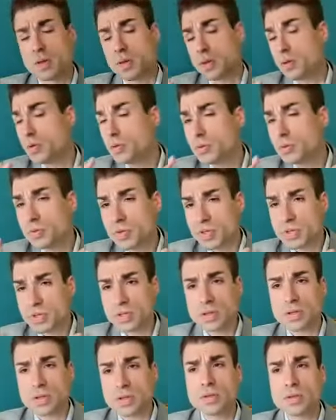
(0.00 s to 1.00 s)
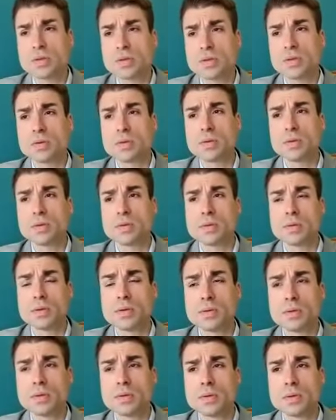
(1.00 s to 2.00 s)
using
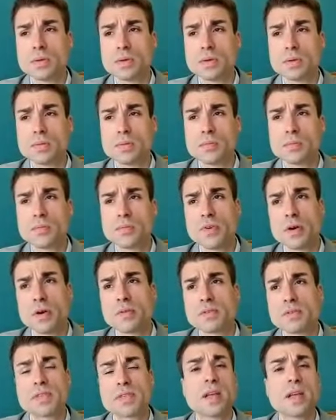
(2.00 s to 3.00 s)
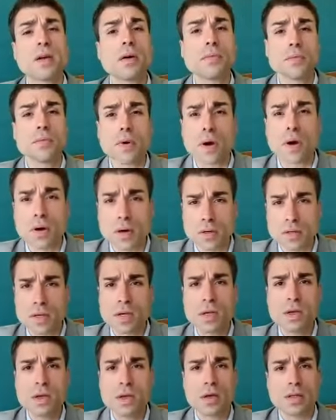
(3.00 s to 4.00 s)
the very state of art
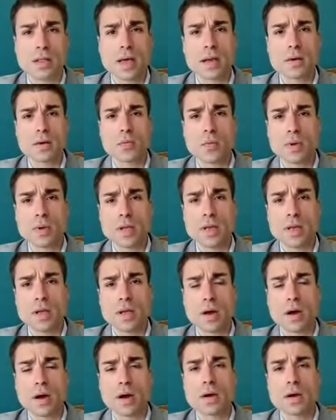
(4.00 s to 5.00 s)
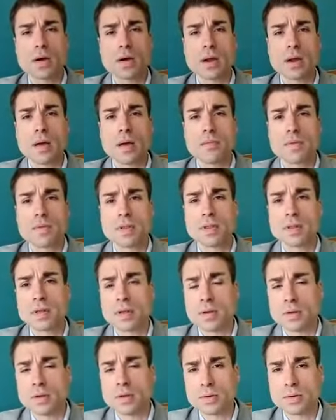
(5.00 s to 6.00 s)
that we are having
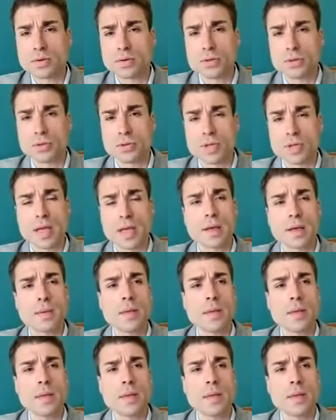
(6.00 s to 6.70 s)
here today.